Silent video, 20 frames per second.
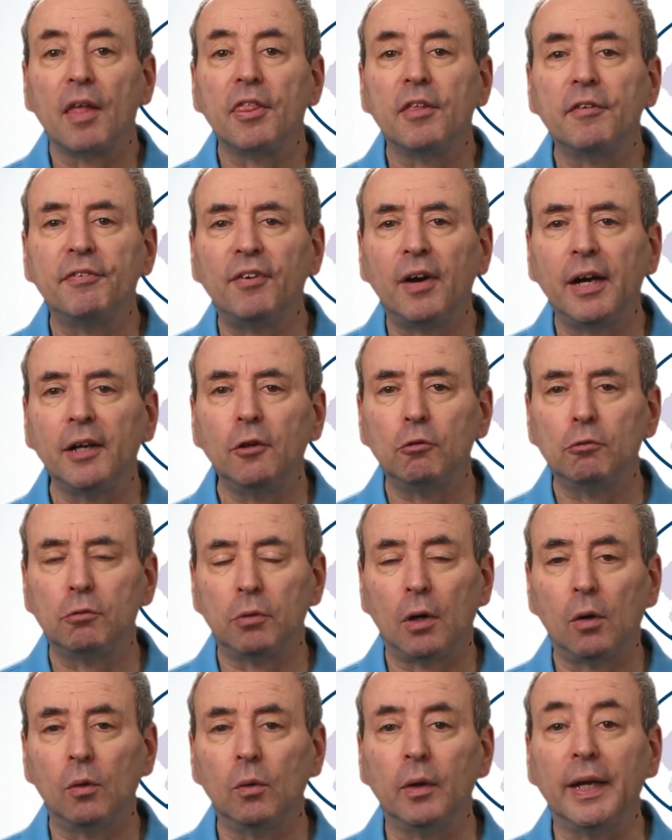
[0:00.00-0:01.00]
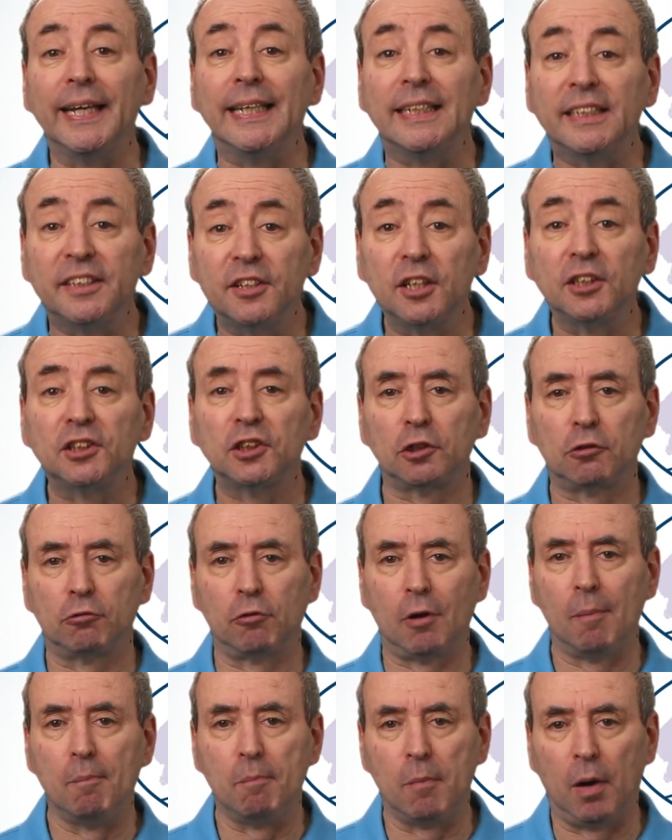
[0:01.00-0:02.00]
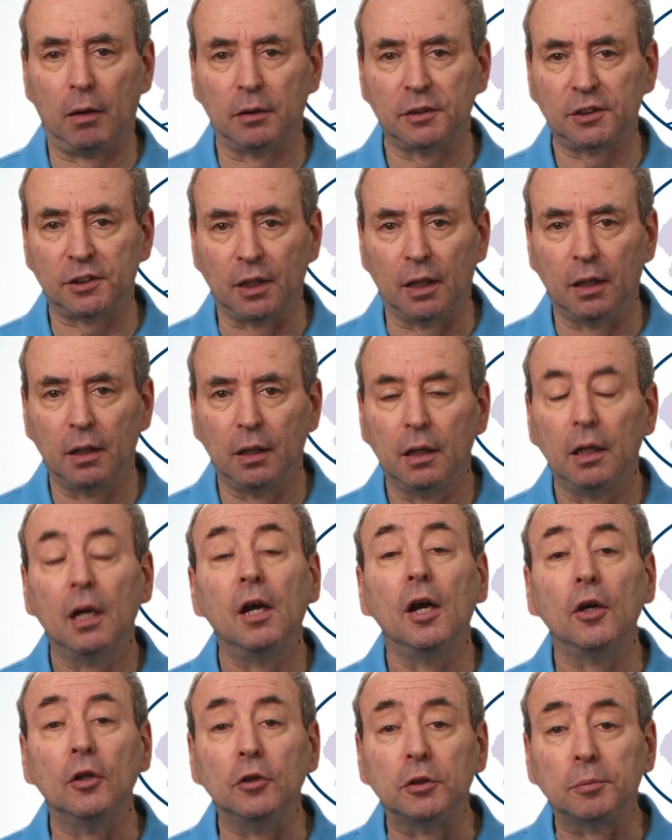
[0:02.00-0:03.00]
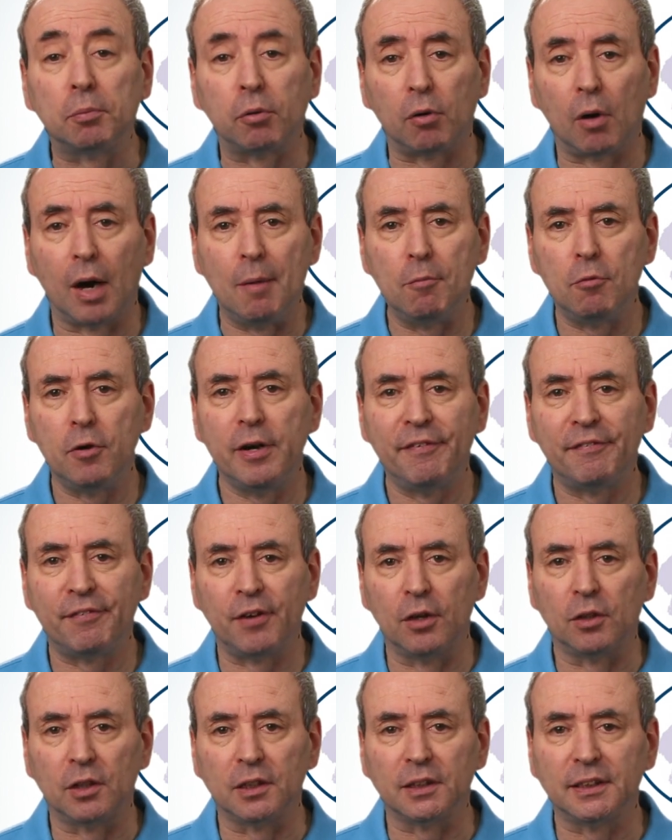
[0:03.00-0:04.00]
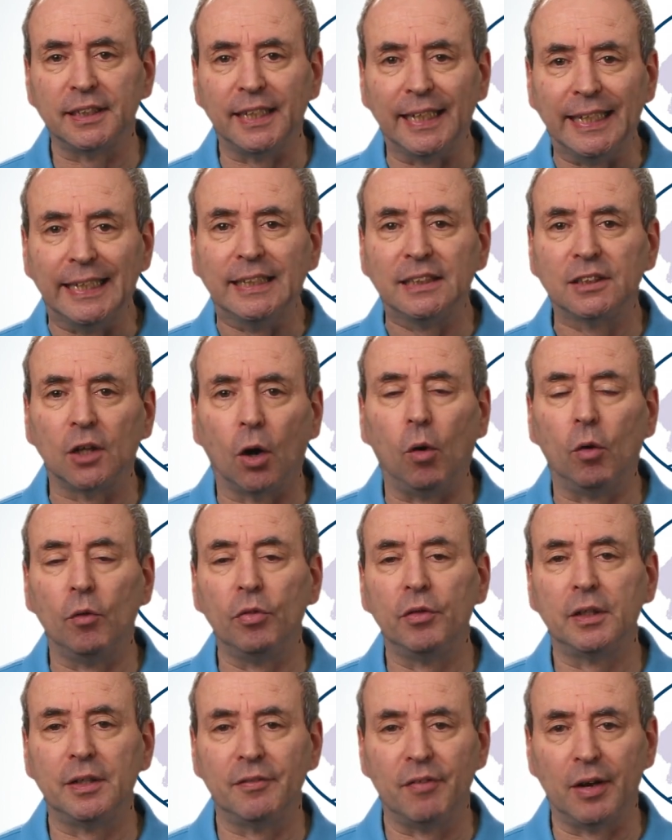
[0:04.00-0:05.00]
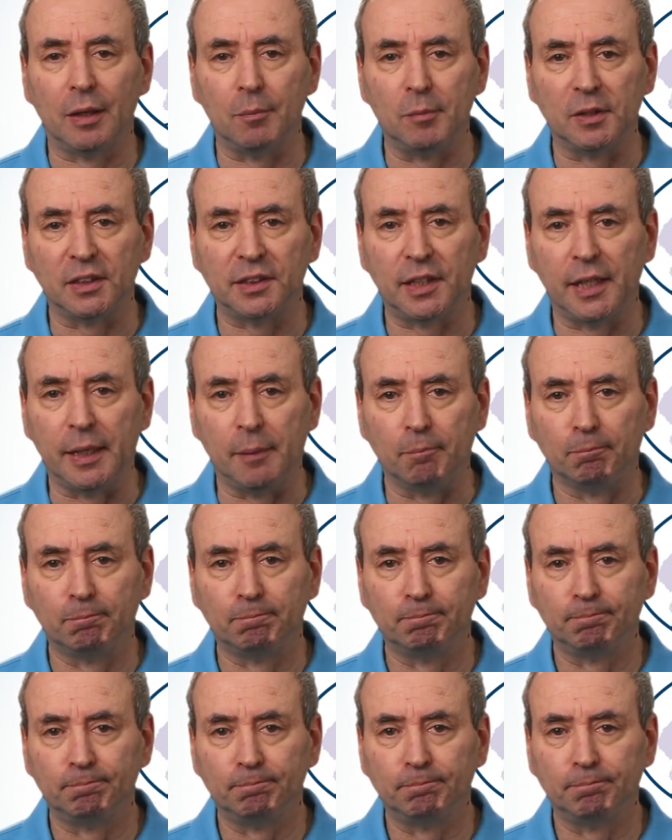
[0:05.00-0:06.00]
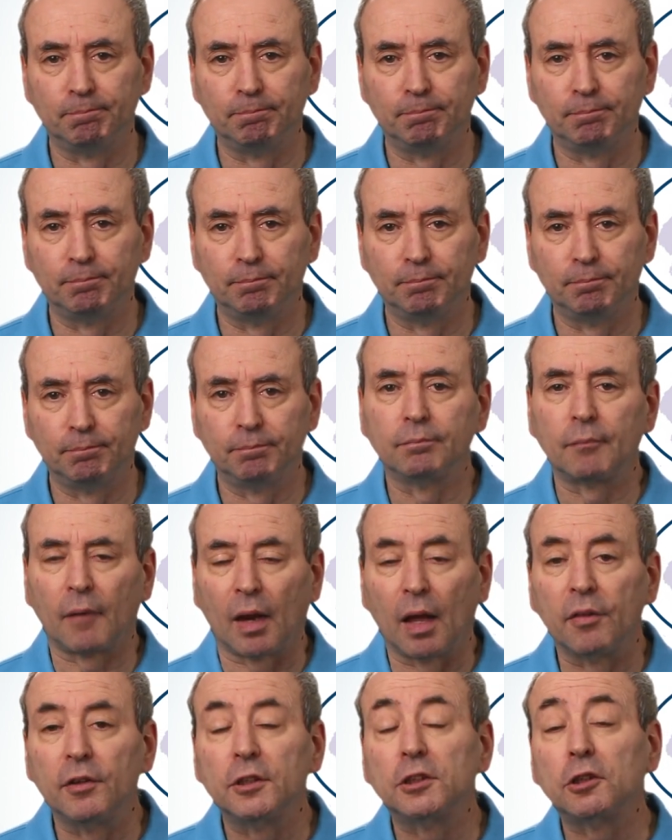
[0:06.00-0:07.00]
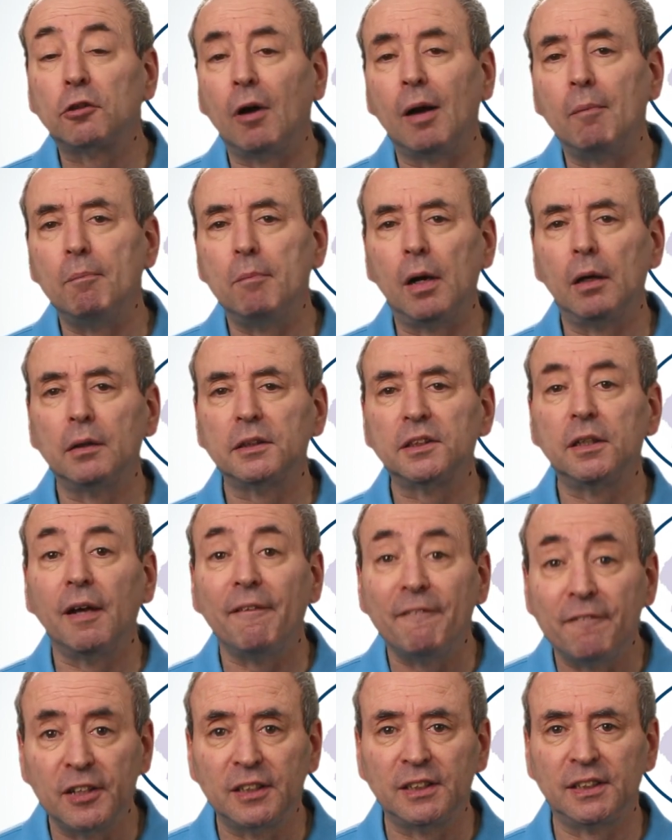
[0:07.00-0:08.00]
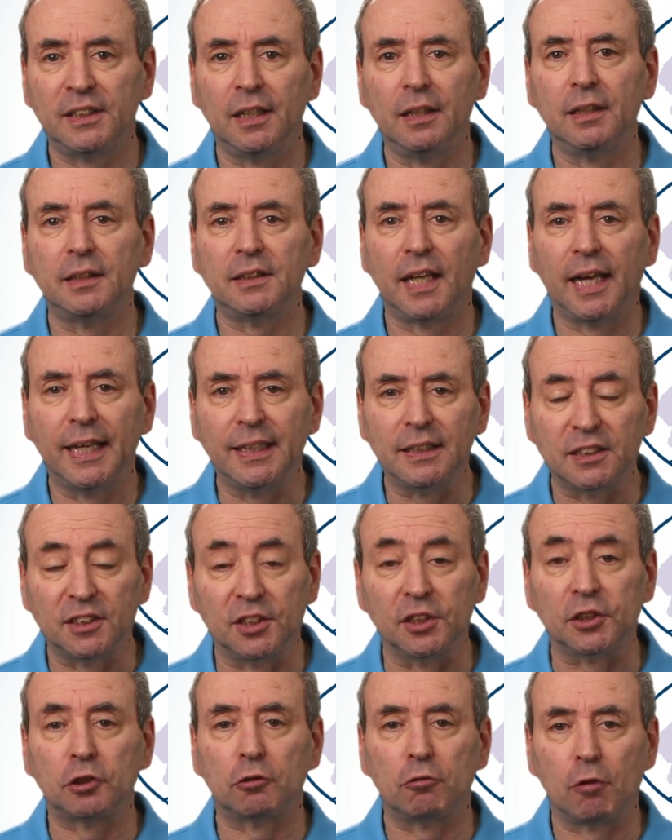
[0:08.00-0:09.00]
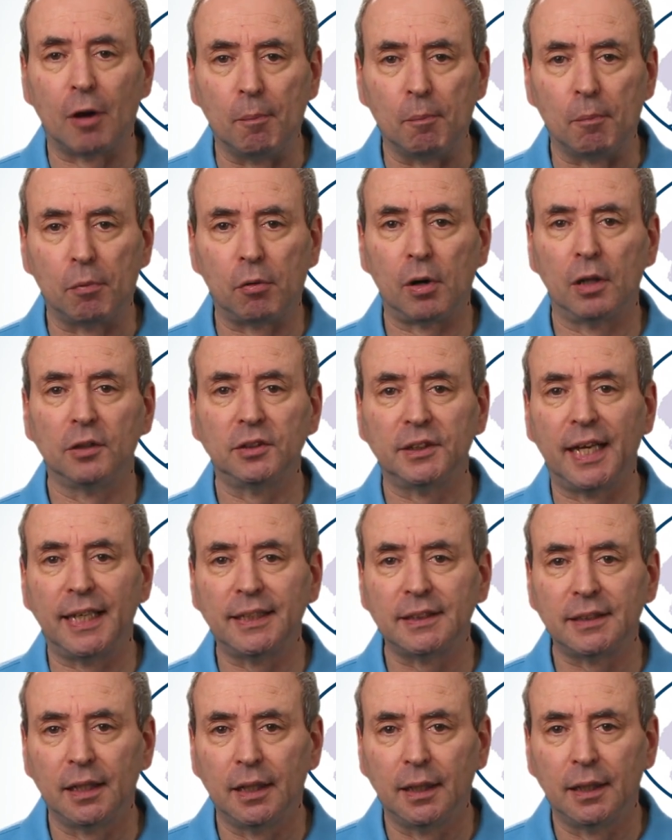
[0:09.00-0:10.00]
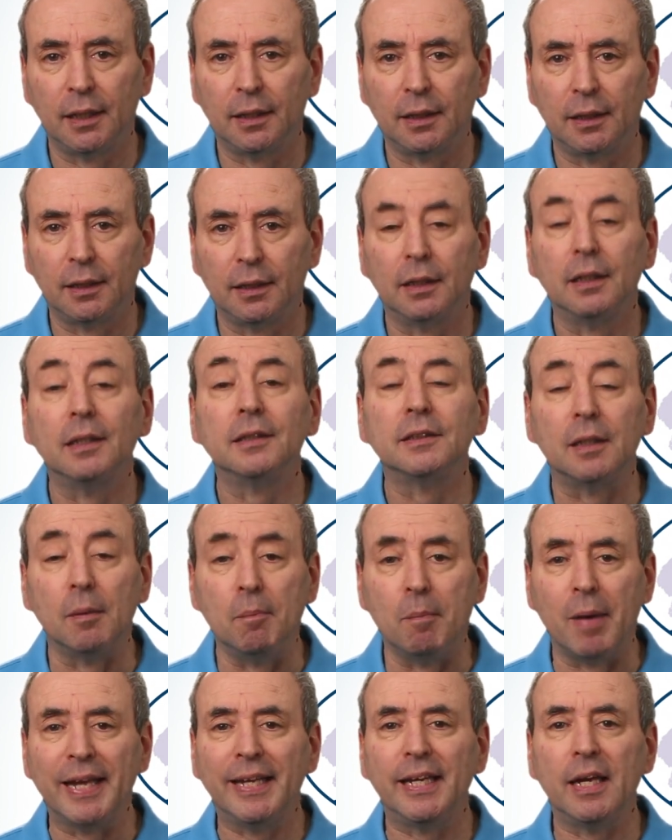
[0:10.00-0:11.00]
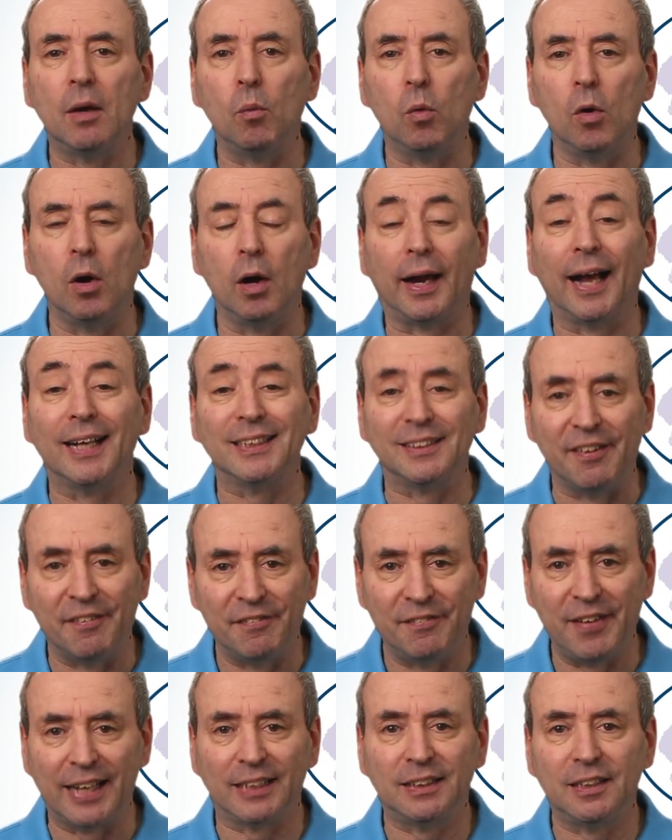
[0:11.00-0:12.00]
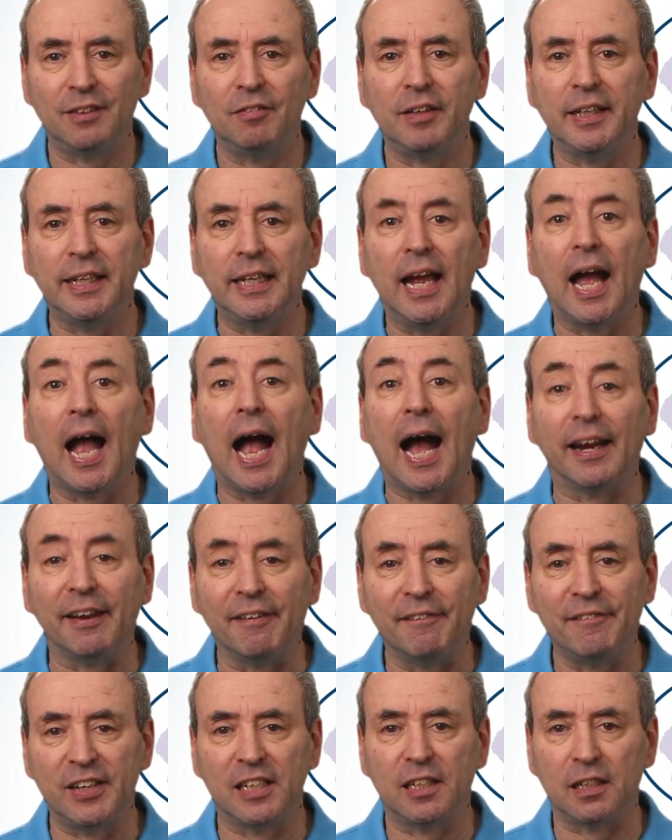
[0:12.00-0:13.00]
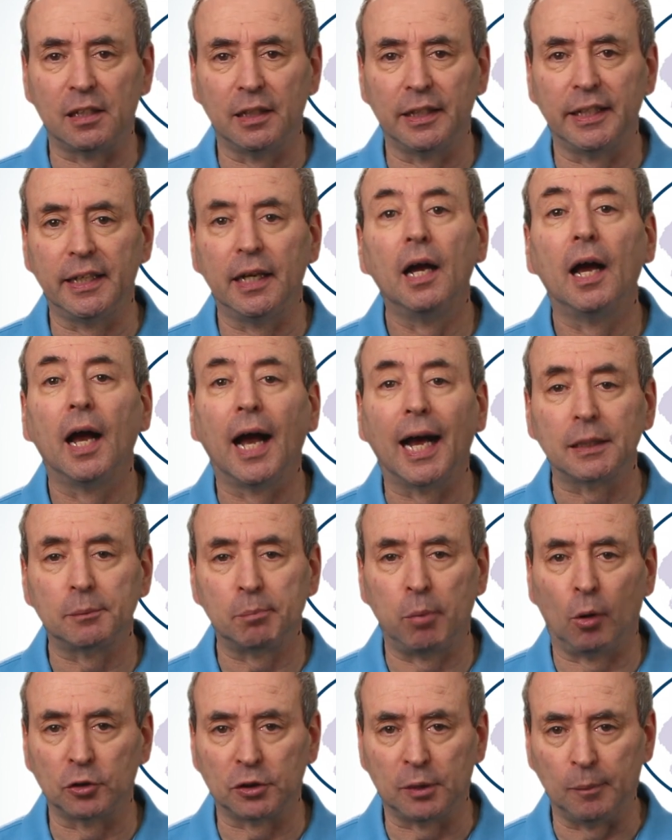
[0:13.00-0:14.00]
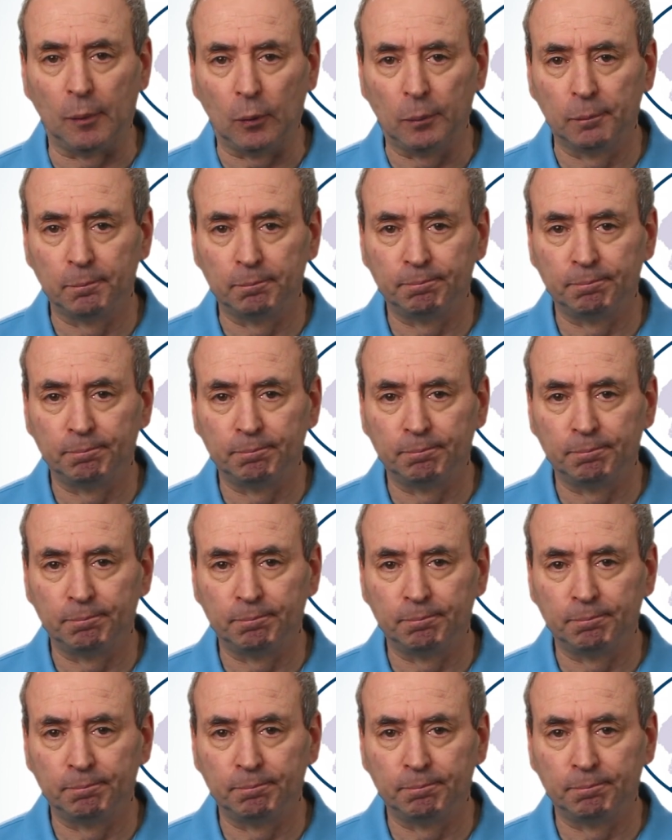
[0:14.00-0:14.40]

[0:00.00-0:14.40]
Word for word: The final role is the Scrum Master, whose primary focus is on the development team. The Scrum Master facilitates the Scrum process to make it work as effectively and efficiently as possible.